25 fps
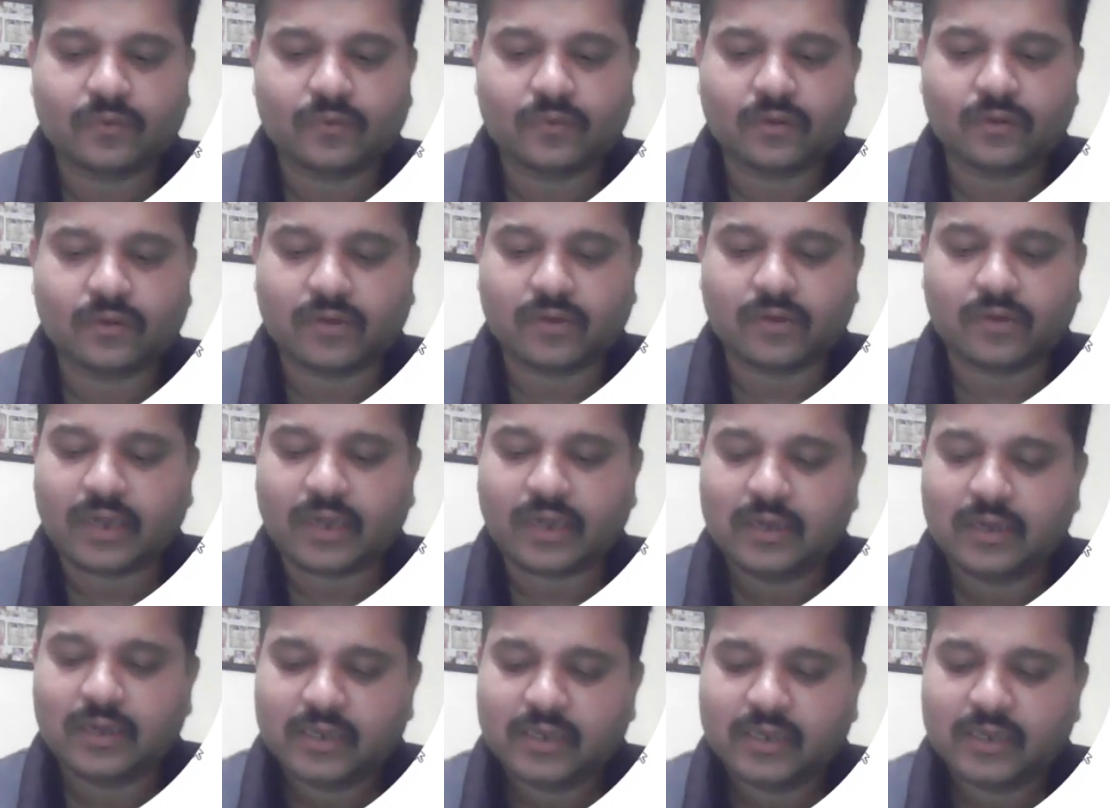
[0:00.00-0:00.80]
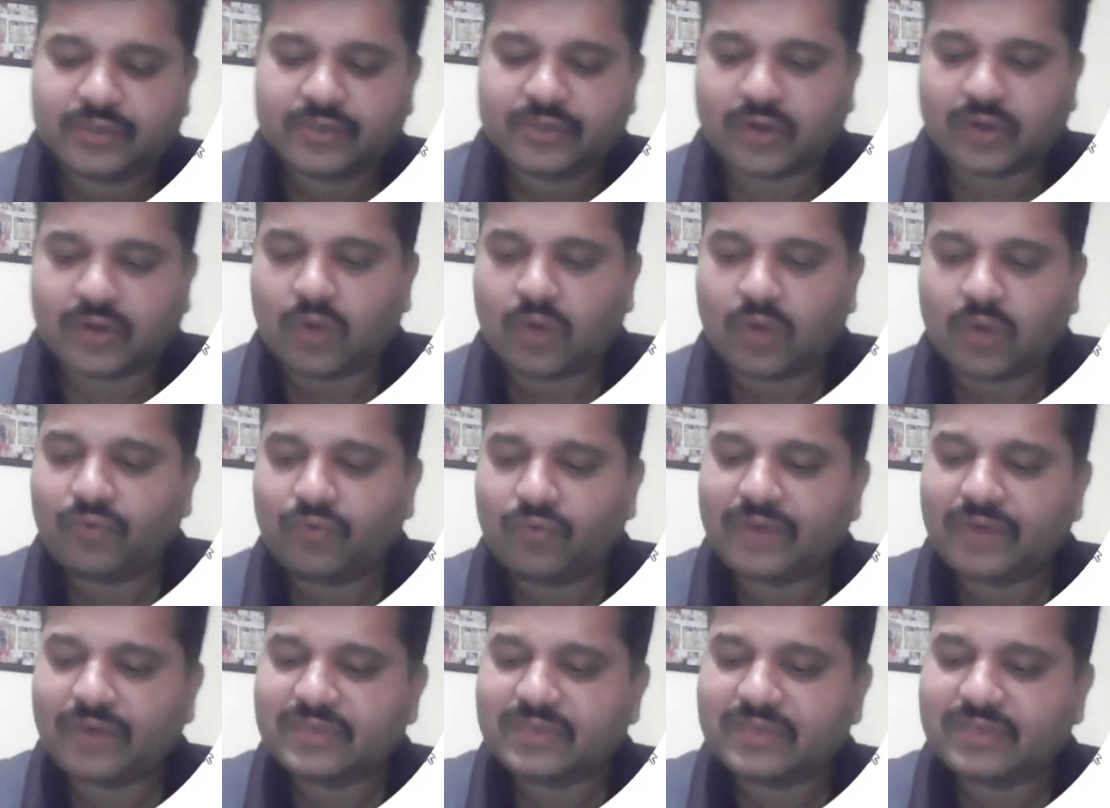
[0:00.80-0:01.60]
Okay, so now
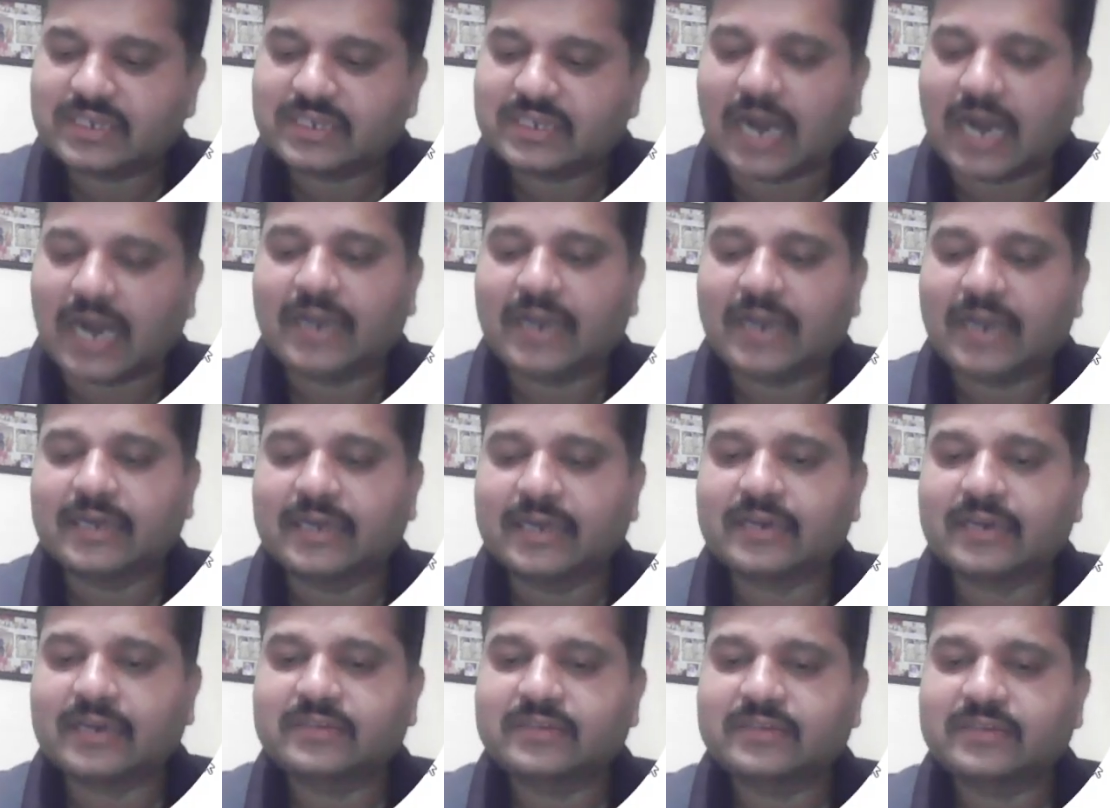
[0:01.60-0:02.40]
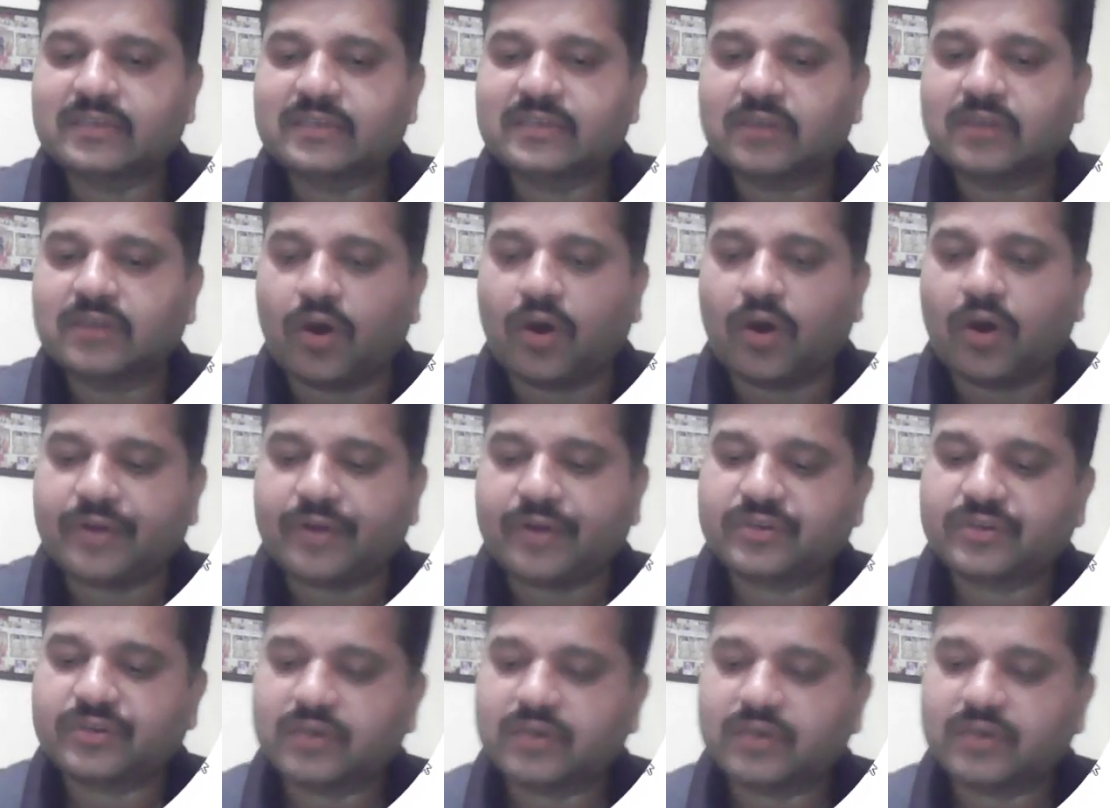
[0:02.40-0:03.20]
when we start increasing the
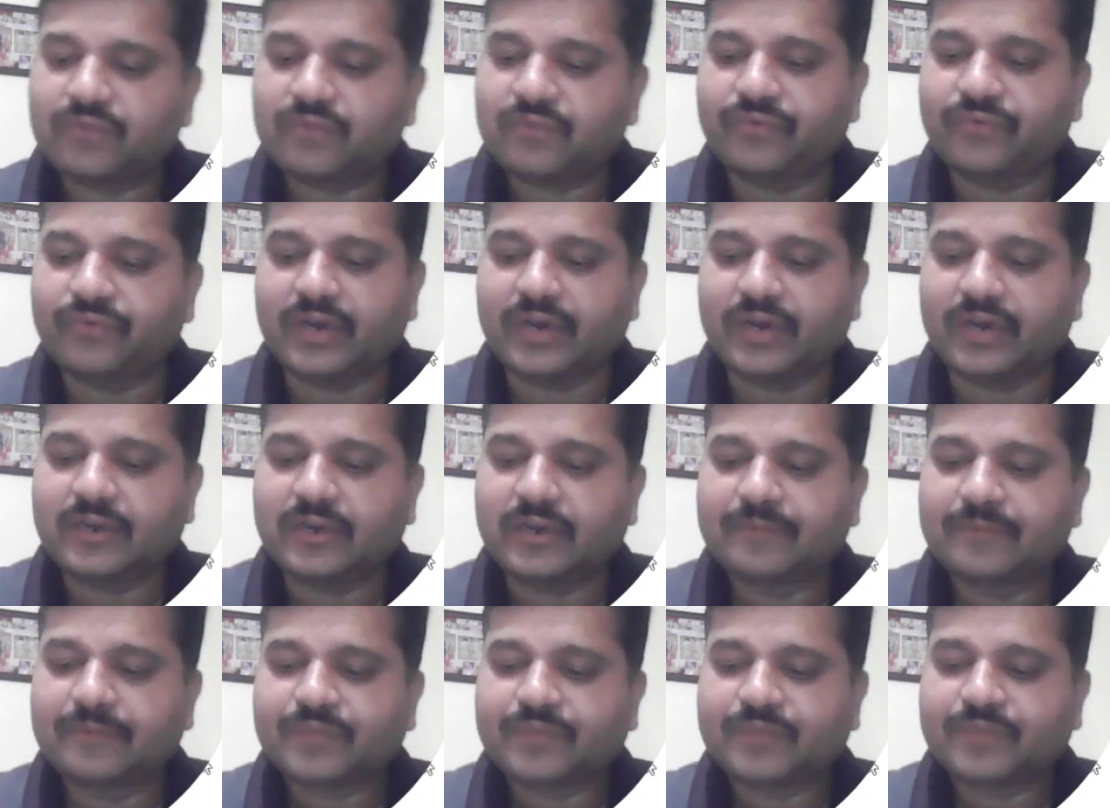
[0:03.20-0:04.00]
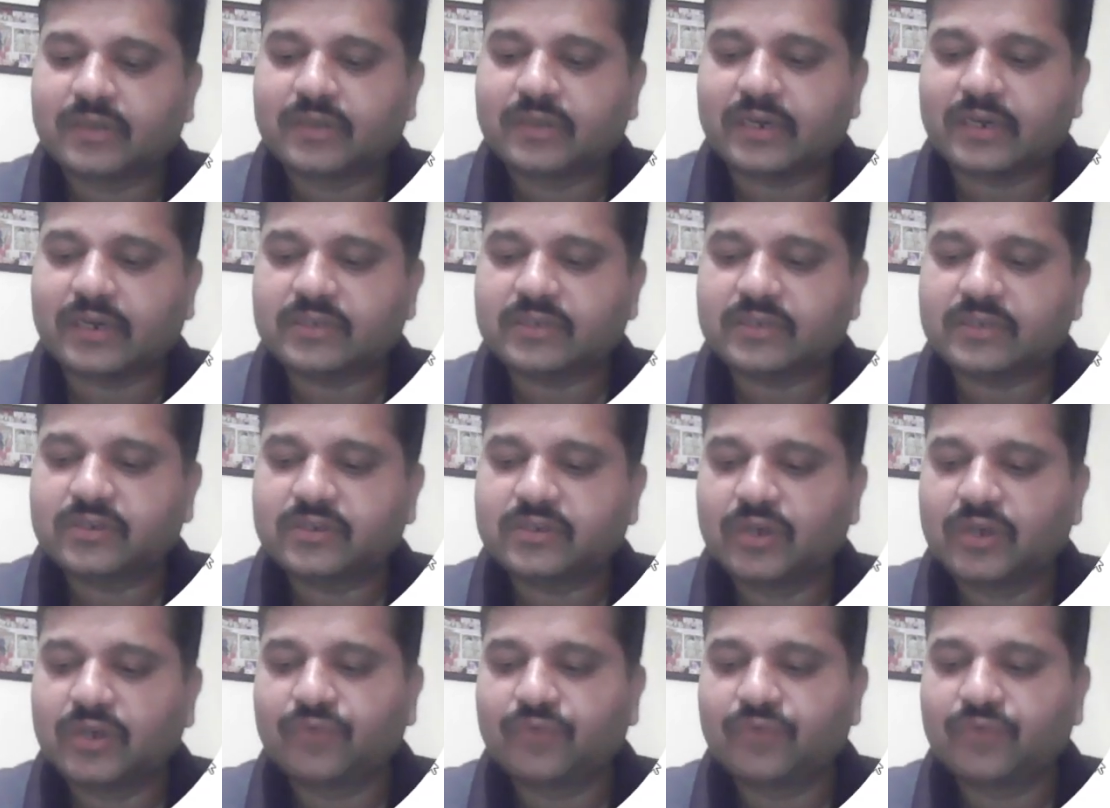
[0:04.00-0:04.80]
horizontal field, that
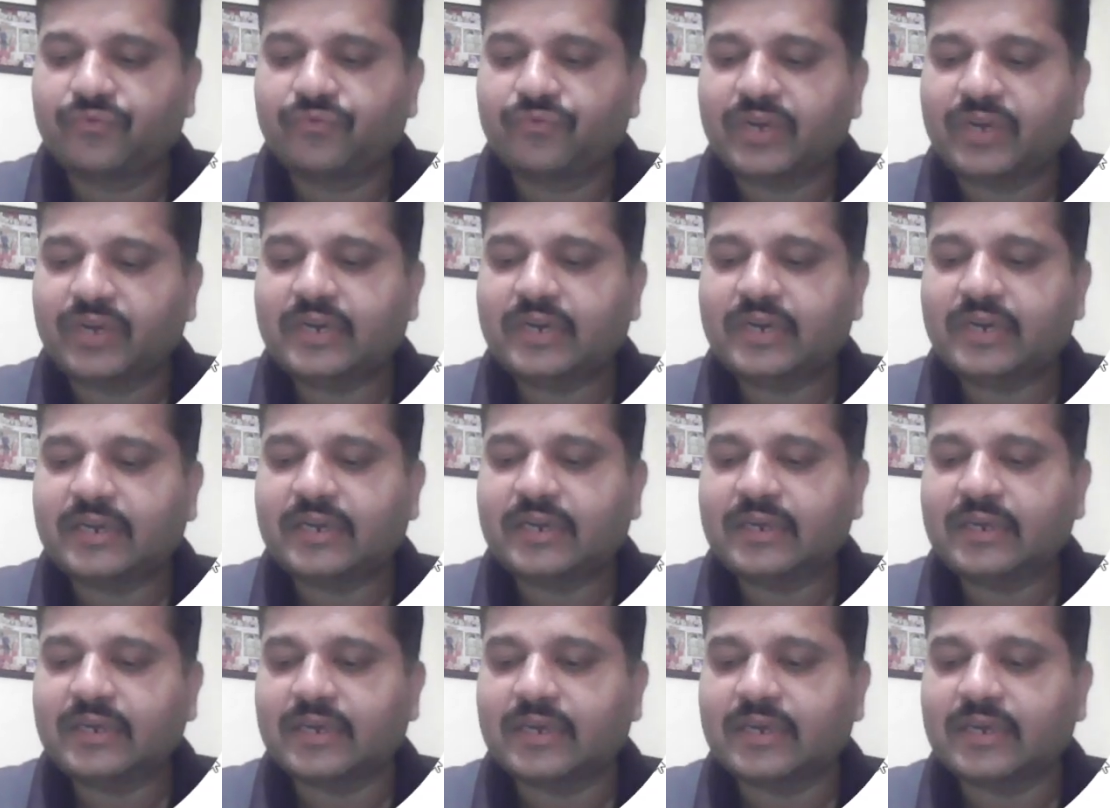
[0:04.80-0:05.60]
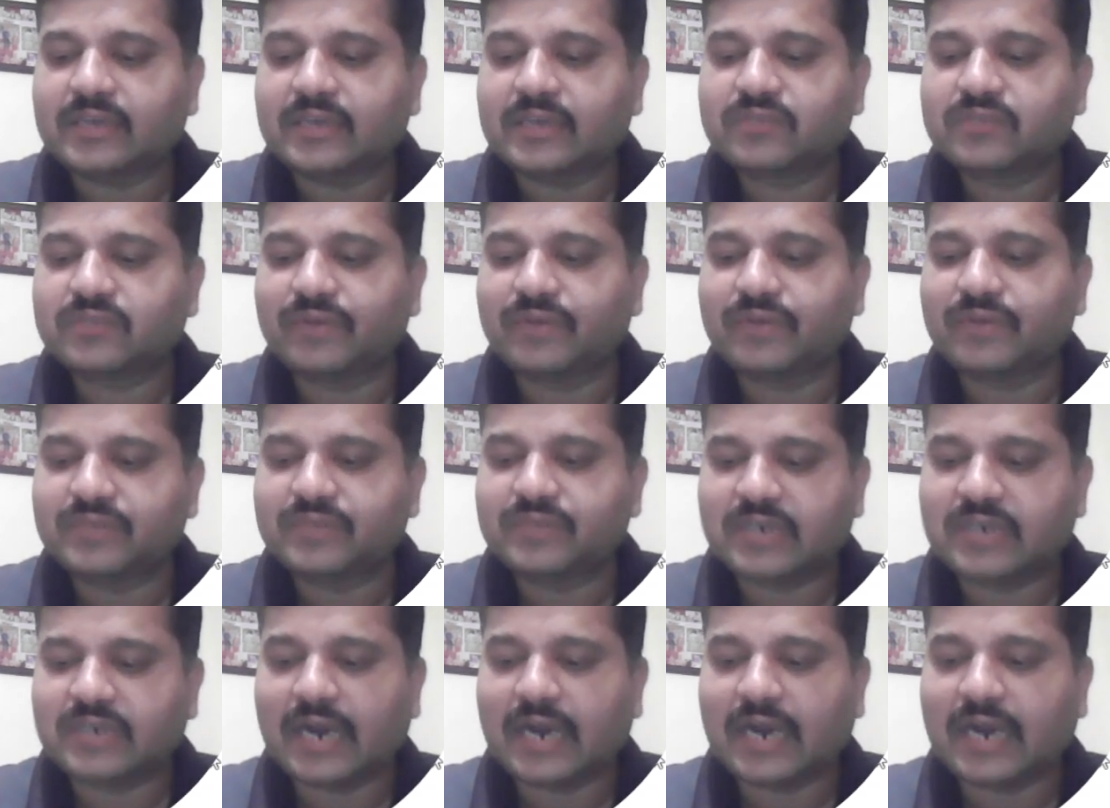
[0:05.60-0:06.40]
is VDS, when we
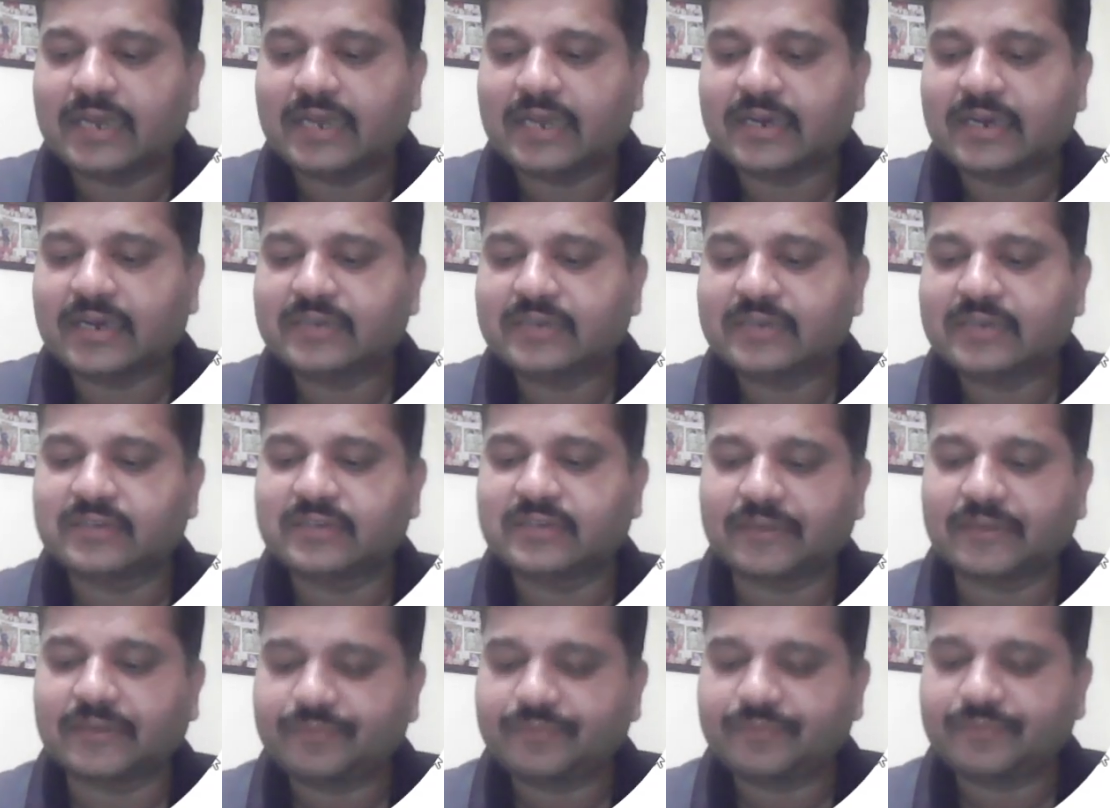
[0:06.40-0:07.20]
start increasing,